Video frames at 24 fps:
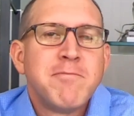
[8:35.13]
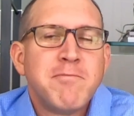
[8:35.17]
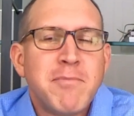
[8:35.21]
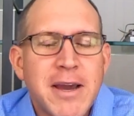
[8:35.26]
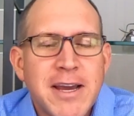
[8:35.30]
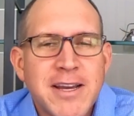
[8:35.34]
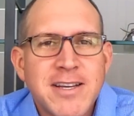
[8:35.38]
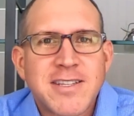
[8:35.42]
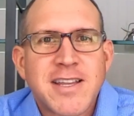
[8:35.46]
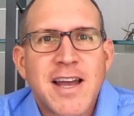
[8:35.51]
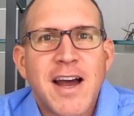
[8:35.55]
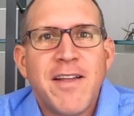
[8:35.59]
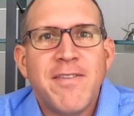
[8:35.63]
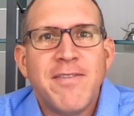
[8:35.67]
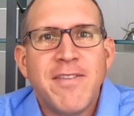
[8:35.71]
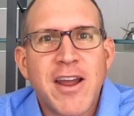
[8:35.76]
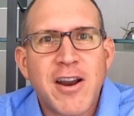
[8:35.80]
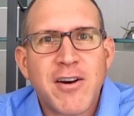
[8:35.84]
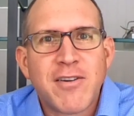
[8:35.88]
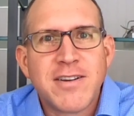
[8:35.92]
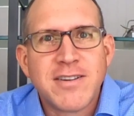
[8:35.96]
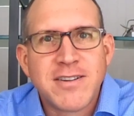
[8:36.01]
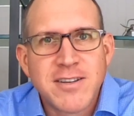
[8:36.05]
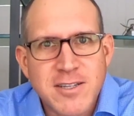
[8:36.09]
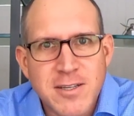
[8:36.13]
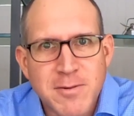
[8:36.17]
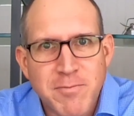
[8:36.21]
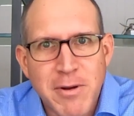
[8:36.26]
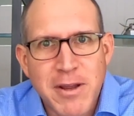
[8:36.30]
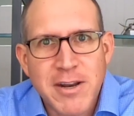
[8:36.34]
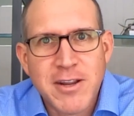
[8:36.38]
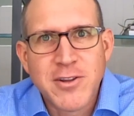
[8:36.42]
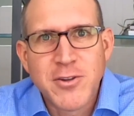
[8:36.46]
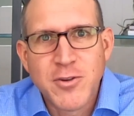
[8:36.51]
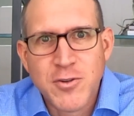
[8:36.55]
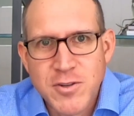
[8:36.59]
based on their
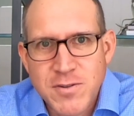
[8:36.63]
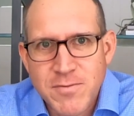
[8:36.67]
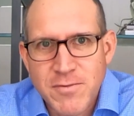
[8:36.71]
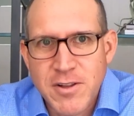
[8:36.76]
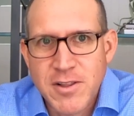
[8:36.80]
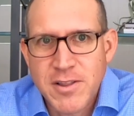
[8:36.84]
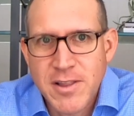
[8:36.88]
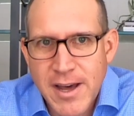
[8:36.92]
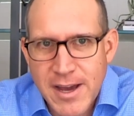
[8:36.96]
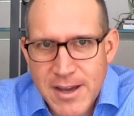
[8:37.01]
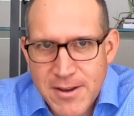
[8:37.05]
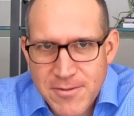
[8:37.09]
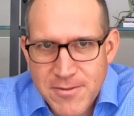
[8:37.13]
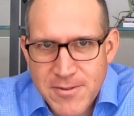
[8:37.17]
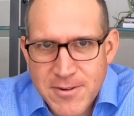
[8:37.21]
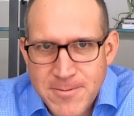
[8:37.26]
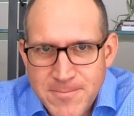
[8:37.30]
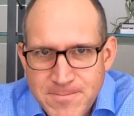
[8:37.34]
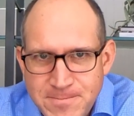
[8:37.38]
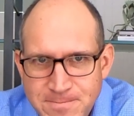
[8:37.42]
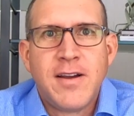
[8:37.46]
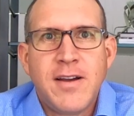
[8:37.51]
anticipated useful life.